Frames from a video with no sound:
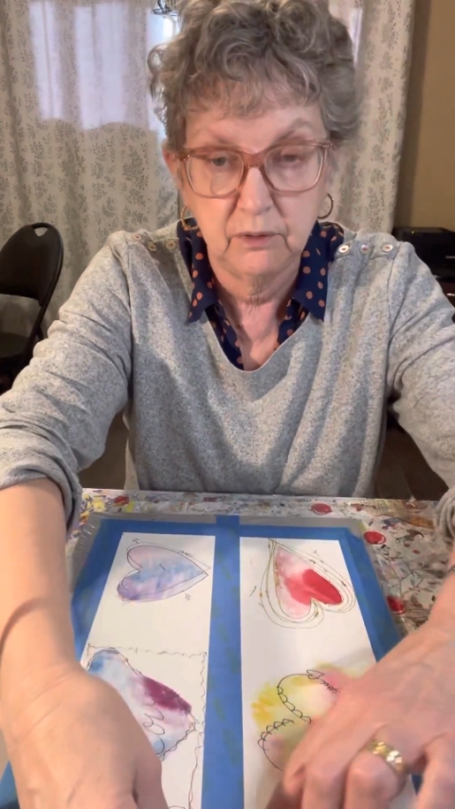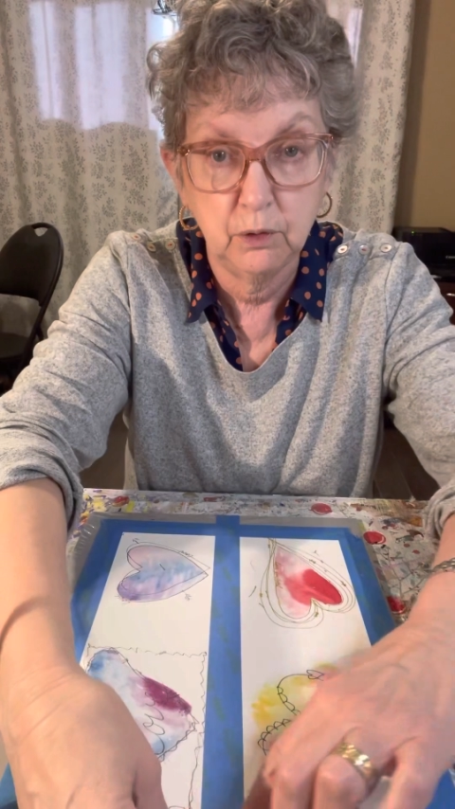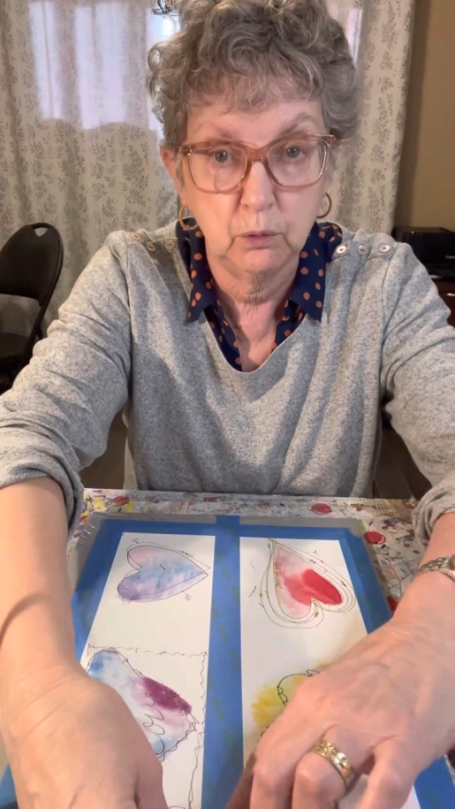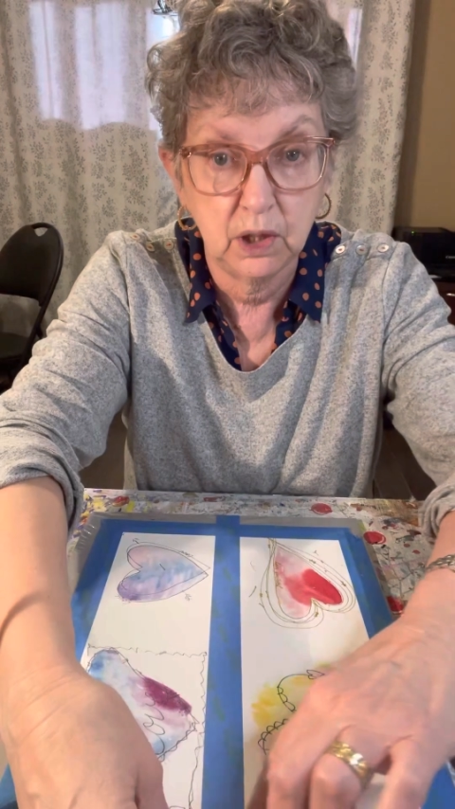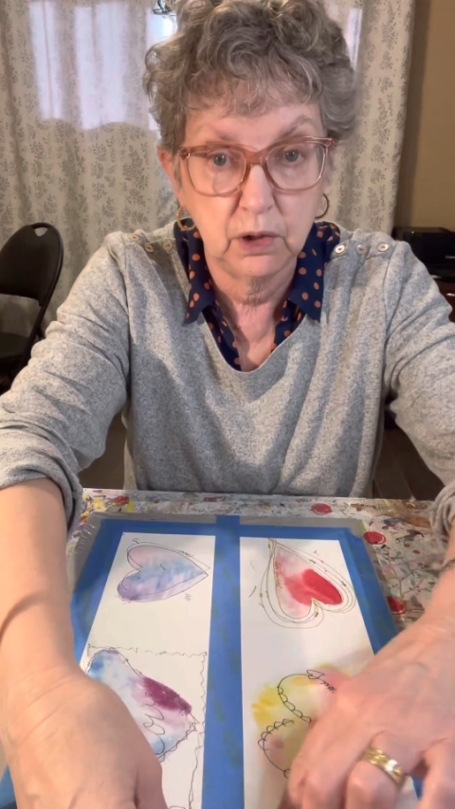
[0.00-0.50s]
you
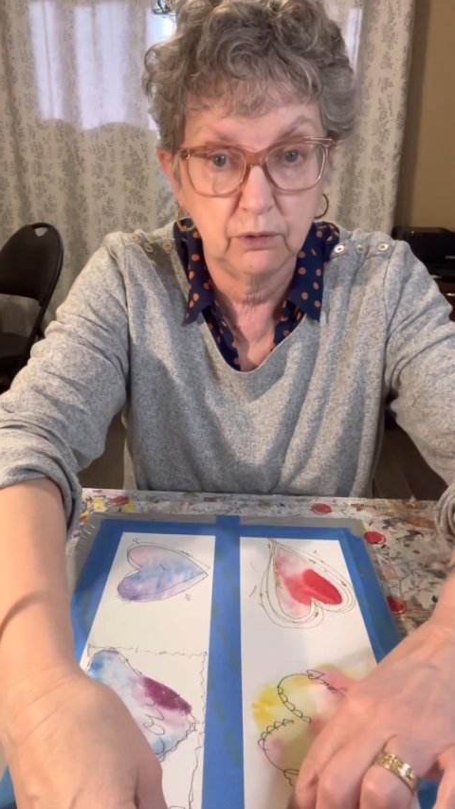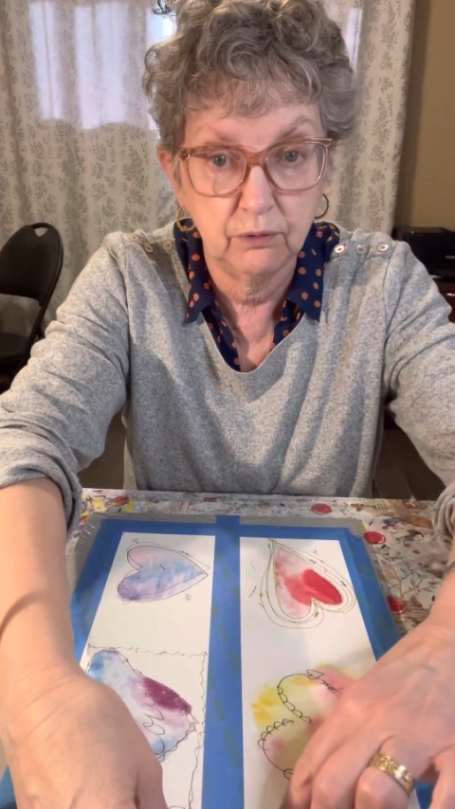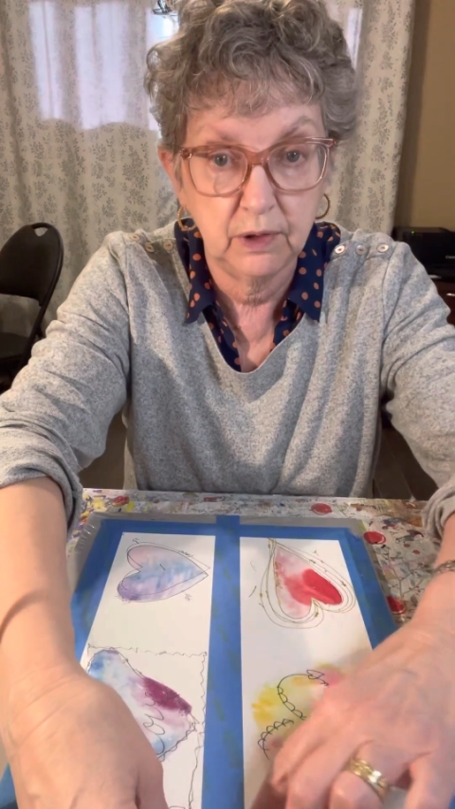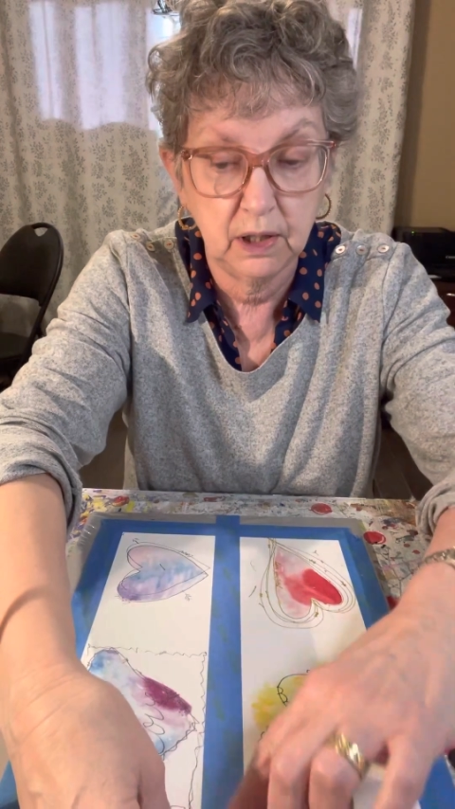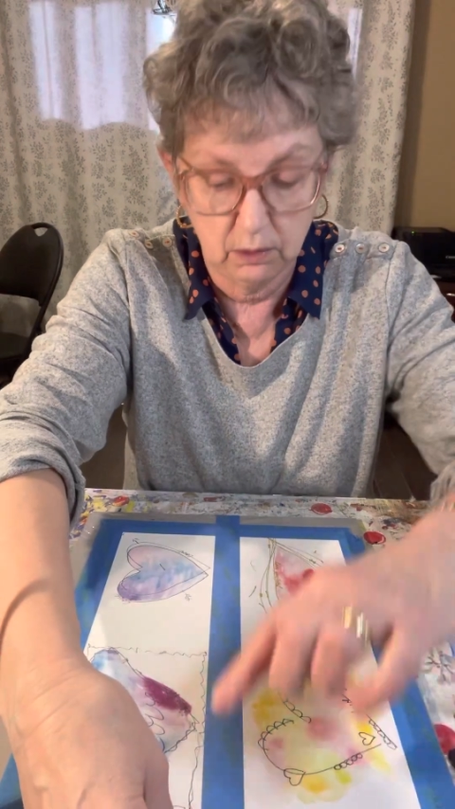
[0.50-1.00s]
run your
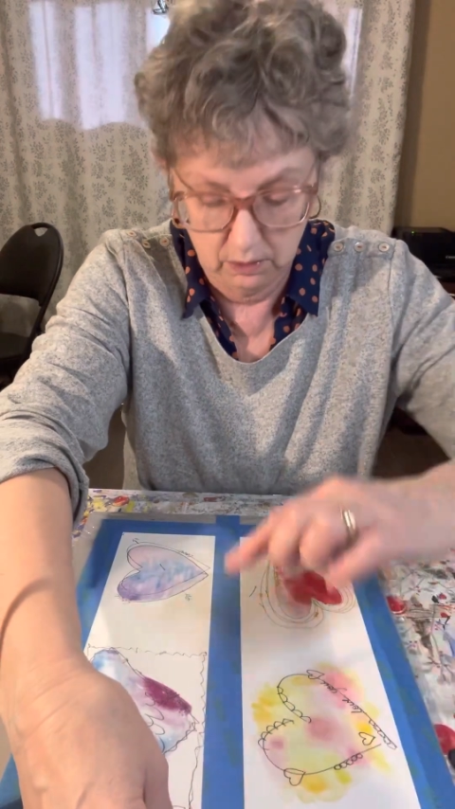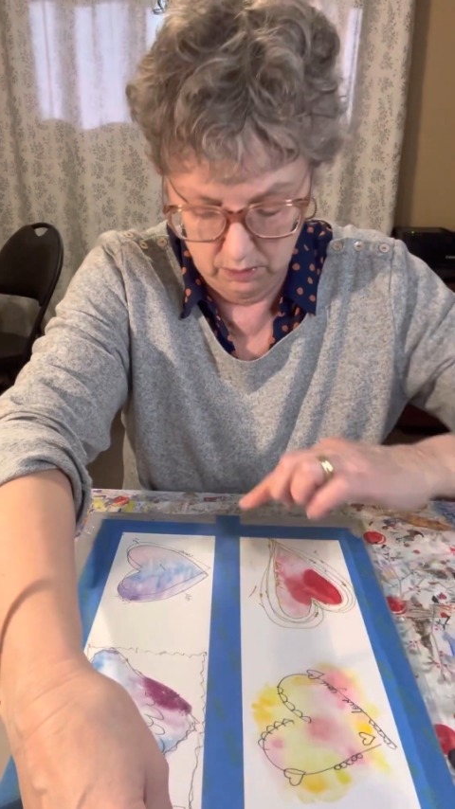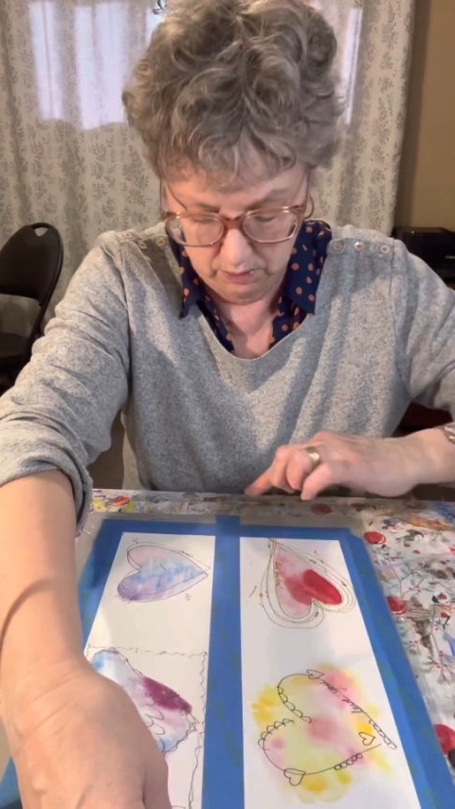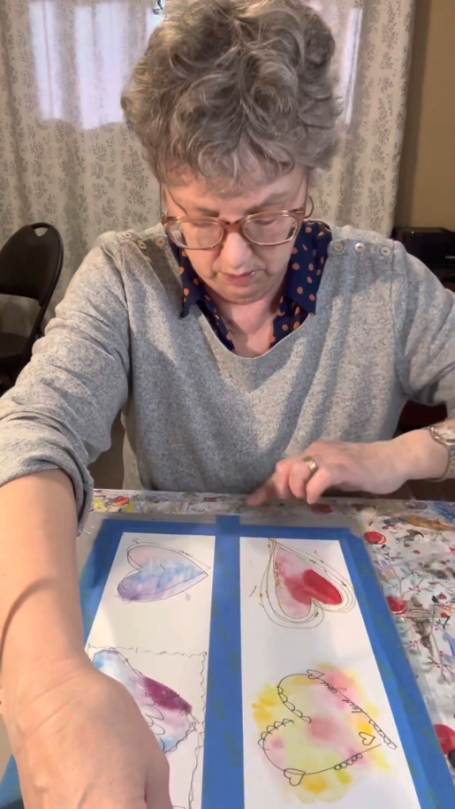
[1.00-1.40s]
finger